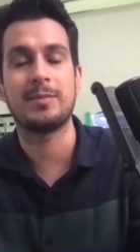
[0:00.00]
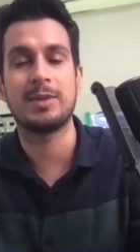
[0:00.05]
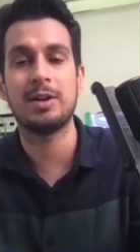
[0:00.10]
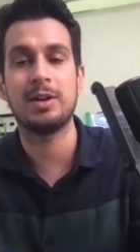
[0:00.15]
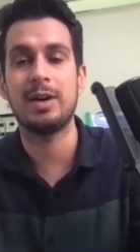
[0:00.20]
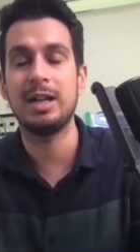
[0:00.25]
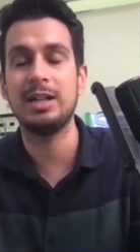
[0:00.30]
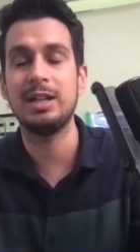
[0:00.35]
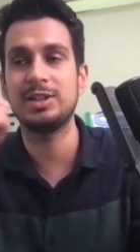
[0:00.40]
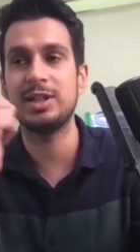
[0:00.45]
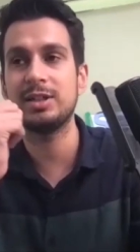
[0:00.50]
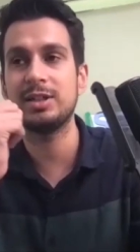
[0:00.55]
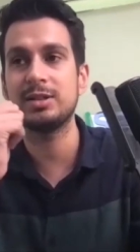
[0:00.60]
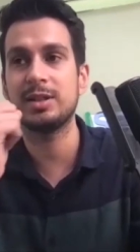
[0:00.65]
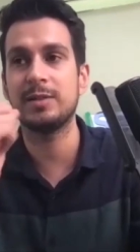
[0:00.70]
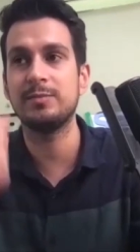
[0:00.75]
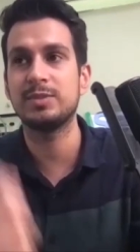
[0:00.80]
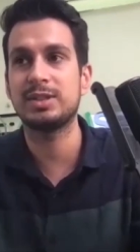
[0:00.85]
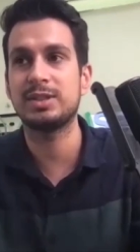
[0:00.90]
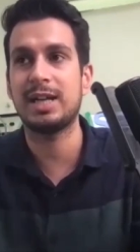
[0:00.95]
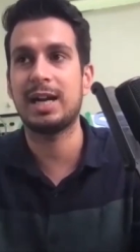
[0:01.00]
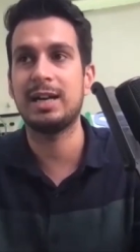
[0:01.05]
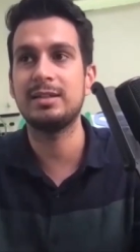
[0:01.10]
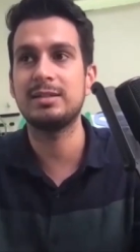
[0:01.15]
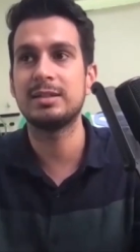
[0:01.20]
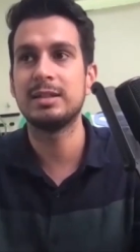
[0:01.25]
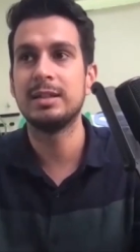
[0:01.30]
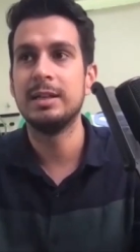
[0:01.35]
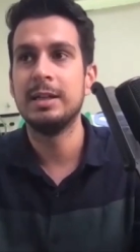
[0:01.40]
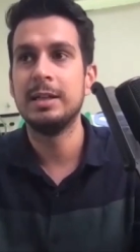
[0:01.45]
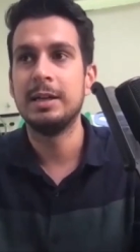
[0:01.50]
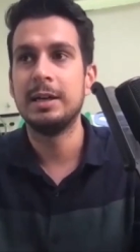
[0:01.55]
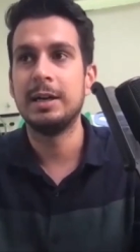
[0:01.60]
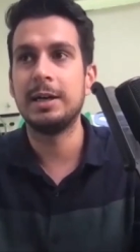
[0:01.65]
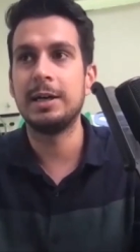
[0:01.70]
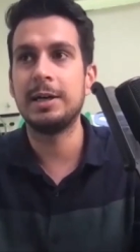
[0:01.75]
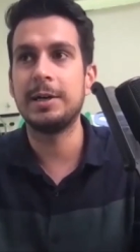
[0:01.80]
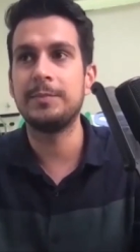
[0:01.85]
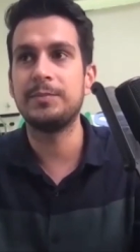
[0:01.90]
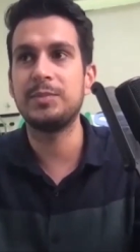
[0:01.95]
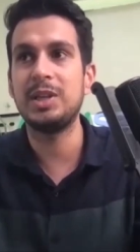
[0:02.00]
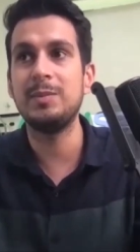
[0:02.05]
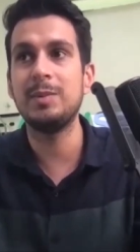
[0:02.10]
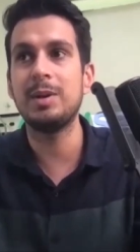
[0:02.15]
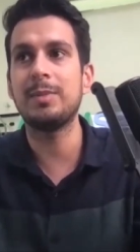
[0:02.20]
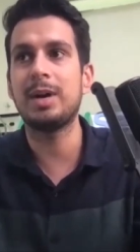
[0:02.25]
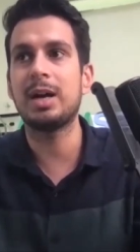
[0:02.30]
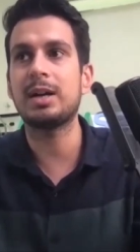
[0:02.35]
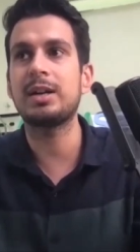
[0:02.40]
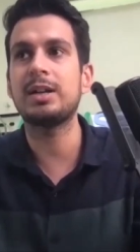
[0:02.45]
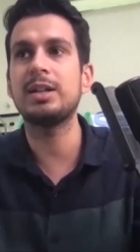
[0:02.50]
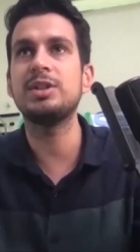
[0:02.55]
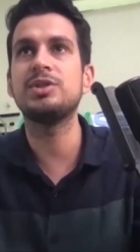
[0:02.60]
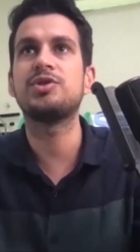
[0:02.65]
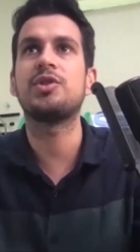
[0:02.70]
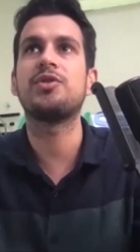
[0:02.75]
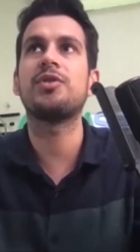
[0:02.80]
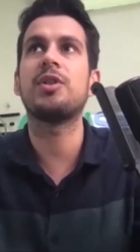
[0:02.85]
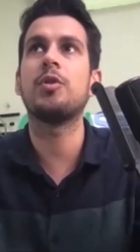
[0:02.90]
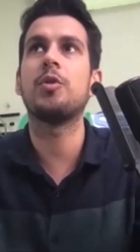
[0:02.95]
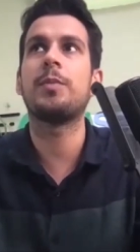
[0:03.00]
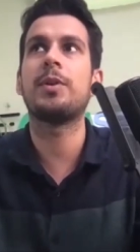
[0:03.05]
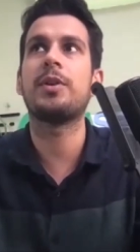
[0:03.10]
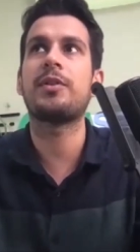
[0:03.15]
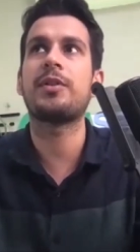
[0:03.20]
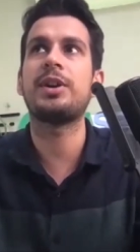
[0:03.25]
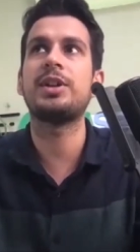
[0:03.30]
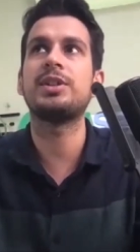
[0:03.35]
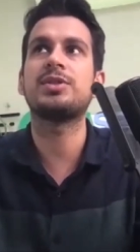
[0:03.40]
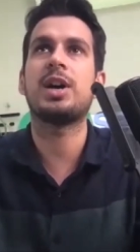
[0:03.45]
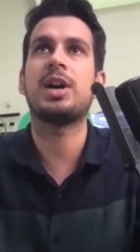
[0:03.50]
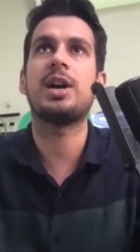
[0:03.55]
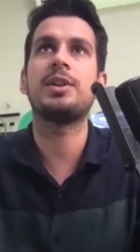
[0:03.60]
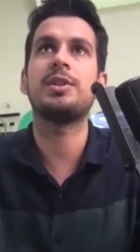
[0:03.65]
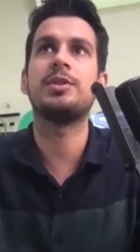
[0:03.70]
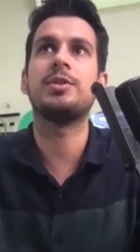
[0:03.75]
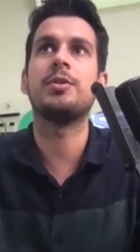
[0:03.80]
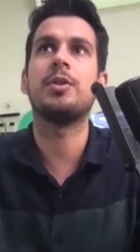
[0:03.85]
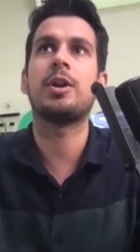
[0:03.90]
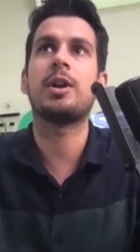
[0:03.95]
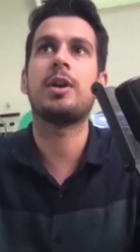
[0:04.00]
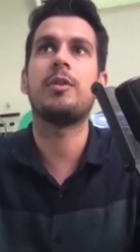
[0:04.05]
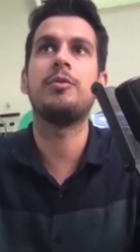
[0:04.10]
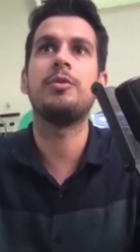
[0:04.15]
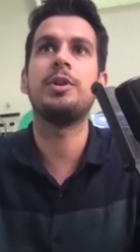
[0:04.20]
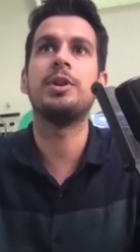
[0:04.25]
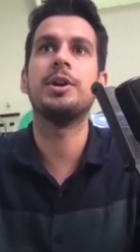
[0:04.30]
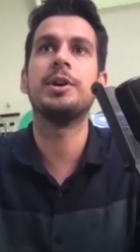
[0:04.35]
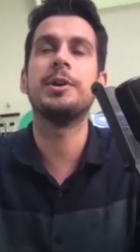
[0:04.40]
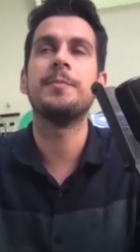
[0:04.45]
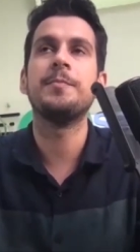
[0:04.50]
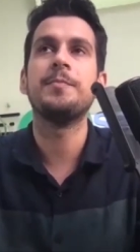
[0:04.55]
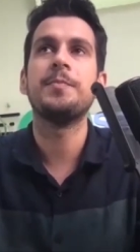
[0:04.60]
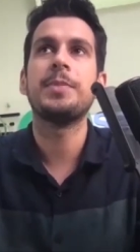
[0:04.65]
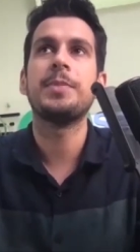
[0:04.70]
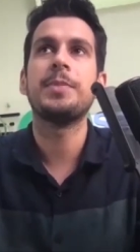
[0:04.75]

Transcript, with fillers: Now I'll share some stats. Uh, email marketing general open rates are, you know, around uh,